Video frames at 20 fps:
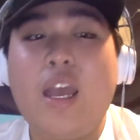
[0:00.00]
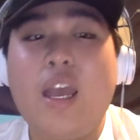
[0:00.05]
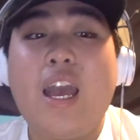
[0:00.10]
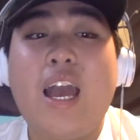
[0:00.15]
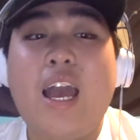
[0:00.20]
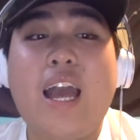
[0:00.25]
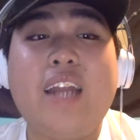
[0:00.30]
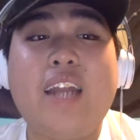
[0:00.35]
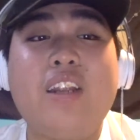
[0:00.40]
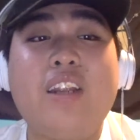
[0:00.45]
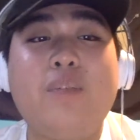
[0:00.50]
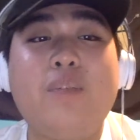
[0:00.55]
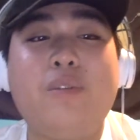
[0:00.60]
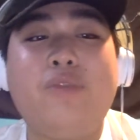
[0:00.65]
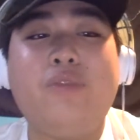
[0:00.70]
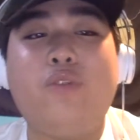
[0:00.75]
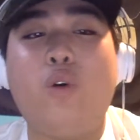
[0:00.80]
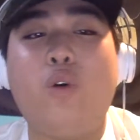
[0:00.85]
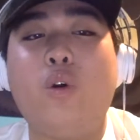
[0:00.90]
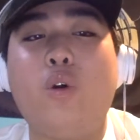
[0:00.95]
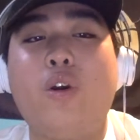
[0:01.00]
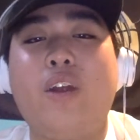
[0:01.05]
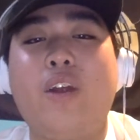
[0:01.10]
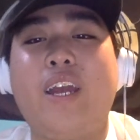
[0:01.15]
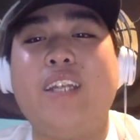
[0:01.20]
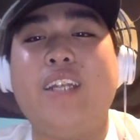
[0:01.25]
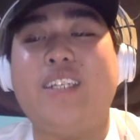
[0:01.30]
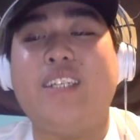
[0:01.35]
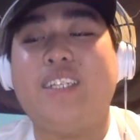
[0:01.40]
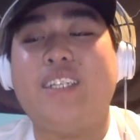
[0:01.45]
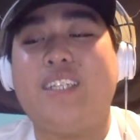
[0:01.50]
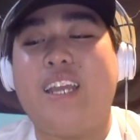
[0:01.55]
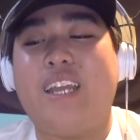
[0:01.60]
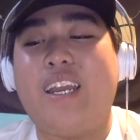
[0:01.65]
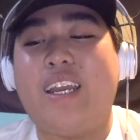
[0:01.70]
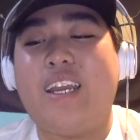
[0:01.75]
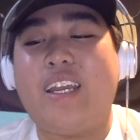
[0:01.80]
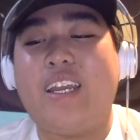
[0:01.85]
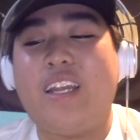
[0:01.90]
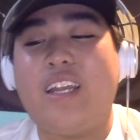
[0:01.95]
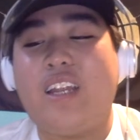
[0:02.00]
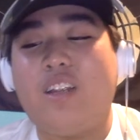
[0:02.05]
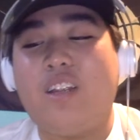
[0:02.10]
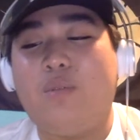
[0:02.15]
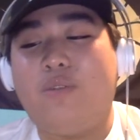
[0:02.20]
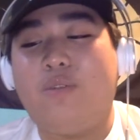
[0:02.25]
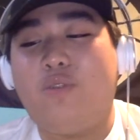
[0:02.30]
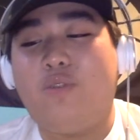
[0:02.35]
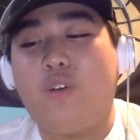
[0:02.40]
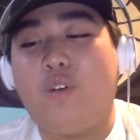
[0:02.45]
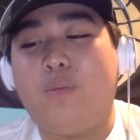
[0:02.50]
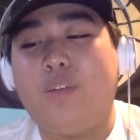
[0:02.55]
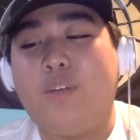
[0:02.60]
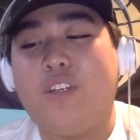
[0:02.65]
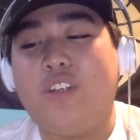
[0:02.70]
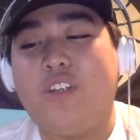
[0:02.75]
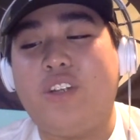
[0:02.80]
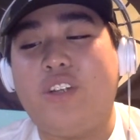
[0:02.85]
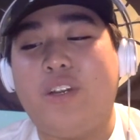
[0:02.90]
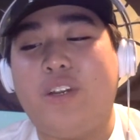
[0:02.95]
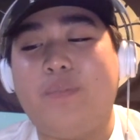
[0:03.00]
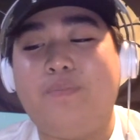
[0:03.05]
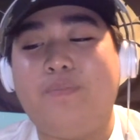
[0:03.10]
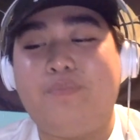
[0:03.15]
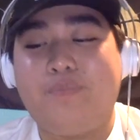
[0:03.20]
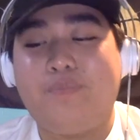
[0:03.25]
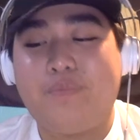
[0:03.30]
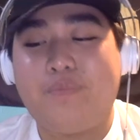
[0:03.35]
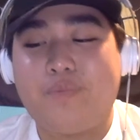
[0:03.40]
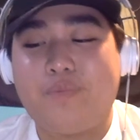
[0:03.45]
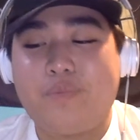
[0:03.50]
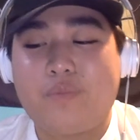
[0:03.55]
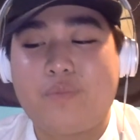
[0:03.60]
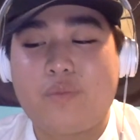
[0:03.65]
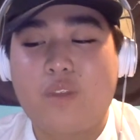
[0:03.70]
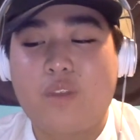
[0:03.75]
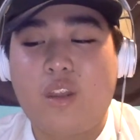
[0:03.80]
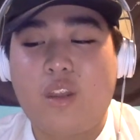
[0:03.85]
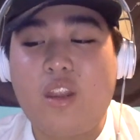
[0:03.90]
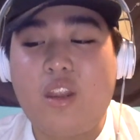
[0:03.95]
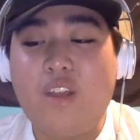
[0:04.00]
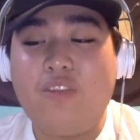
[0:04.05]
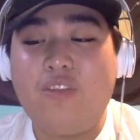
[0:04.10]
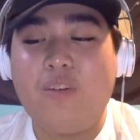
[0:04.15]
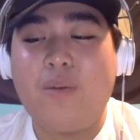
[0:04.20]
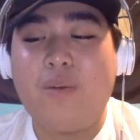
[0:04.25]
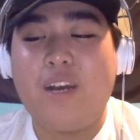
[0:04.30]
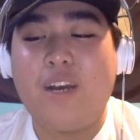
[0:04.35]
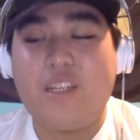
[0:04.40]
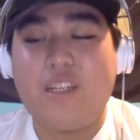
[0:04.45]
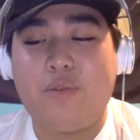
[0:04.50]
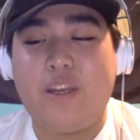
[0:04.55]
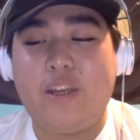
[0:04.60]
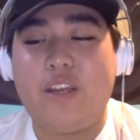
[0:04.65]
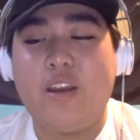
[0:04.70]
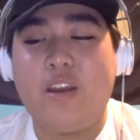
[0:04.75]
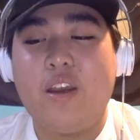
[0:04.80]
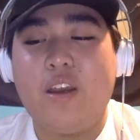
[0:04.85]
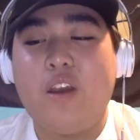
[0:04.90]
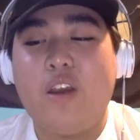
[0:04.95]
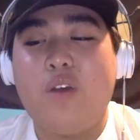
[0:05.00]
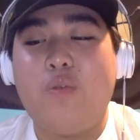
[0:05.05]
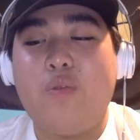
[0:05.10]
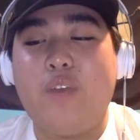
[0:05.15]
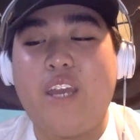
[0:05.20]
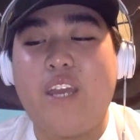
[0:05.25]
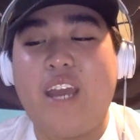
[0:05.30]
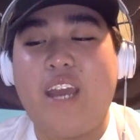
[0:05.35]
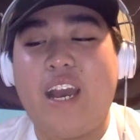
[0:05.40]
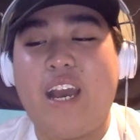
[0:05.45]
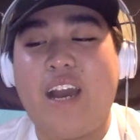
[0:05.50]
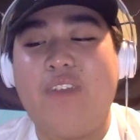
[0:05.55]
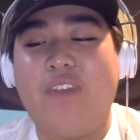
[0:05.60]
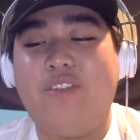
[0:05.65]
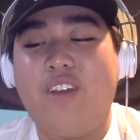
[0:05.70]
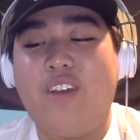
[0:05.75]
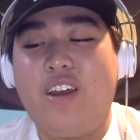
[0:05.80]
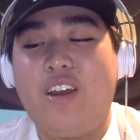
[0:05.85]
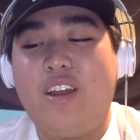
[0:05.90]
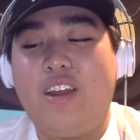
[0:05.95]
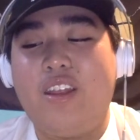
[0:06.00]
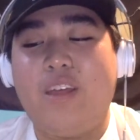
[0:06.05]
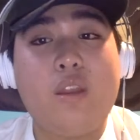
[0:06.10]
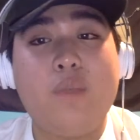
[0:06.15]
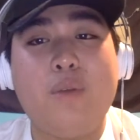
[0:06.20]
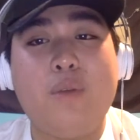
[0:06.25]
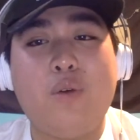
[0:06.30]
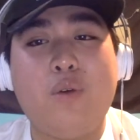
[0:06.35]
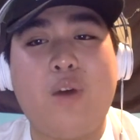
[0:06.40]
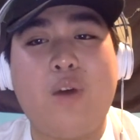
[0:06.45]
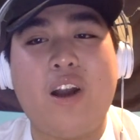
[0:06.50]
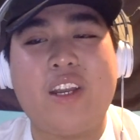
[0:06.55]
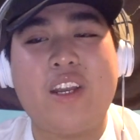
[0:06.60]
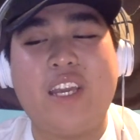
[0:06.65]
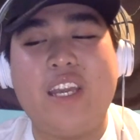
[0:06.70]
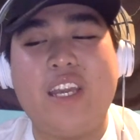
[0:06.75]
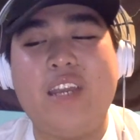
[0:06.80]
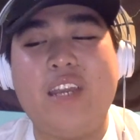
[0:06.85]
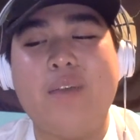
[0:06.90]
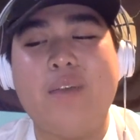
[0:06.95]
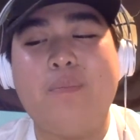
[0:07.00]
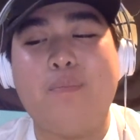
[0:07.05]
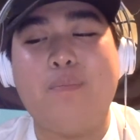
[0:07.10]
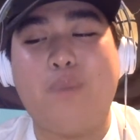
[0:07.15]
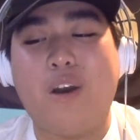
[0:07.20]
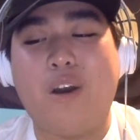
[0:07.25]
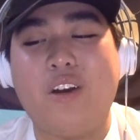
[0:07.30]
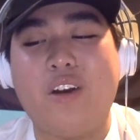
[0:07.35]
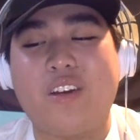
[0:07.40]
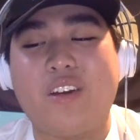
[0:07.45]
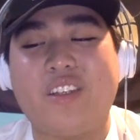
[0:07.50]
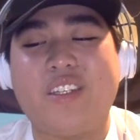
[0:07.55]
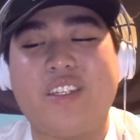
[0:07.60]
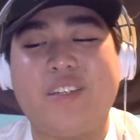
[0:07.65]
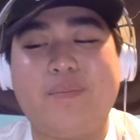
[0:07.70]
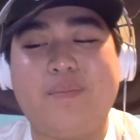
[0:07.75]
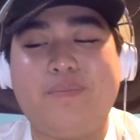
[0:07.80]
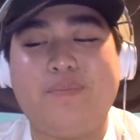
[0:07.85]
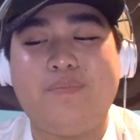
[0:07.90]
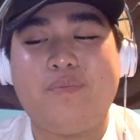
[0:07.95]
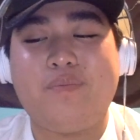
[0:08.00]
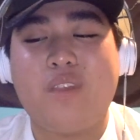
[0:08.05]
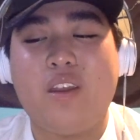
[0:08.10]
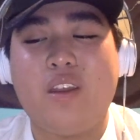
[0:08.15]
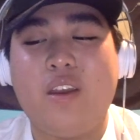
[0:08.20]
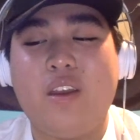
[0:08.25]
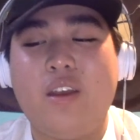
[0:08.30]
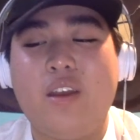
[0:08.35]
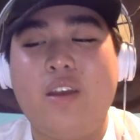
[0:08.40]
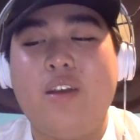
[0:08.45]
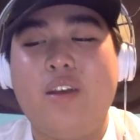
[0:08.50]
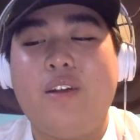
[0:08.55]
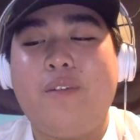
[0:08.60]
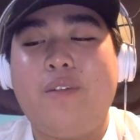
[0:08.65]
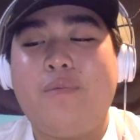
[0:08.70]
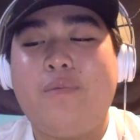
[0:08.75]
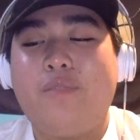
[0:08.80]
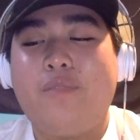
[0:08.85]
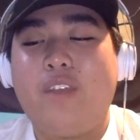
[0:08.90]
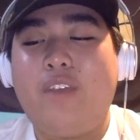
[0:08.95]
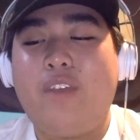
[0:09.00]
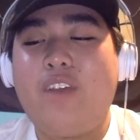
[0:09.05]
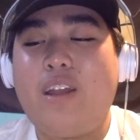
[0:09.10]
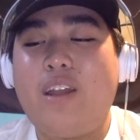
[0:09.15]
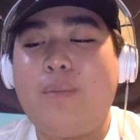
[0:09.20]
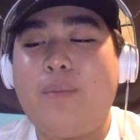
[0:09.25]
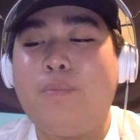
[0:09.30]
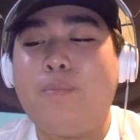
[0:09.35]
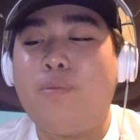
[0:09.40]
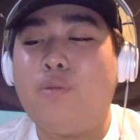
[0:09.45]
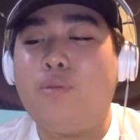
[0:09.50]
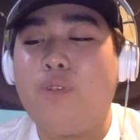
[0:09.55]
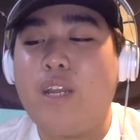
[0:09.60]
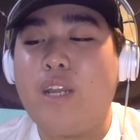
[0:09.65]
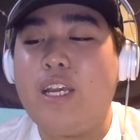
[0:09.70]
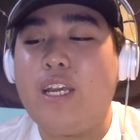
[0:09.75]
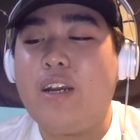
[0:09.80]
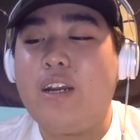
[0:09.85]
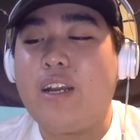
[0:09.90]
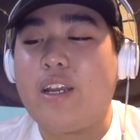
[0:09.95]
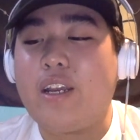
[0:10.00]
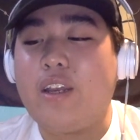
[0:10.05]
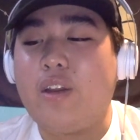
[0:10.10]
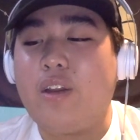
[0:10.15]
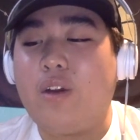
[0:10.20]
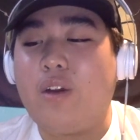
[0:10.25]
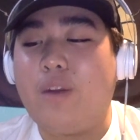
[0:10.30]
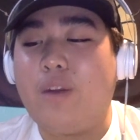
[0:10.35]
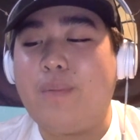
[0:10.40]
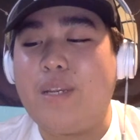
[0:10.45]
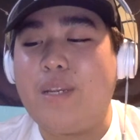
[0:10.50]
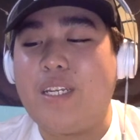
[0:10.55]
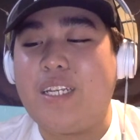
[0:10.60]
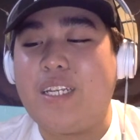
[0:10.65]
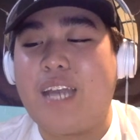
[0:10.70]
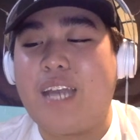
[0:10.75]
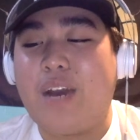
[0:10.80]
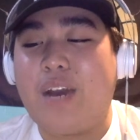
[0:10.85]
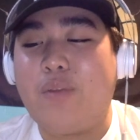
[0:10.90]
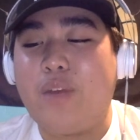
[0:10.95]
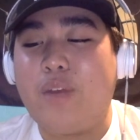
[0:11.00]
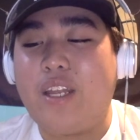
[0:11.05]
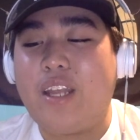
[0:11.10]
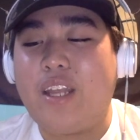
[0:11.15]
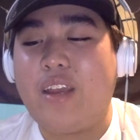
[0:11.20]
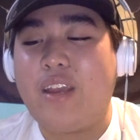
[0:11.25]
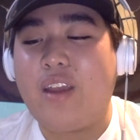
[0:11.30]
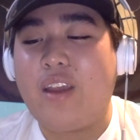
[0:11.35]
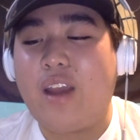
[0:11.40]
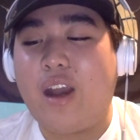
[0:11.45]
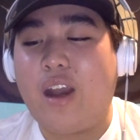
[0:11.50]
At number 4, and staying in that number 4 position from last week, we have the Milwaukee Bucks. They've had a pretty up and down week. They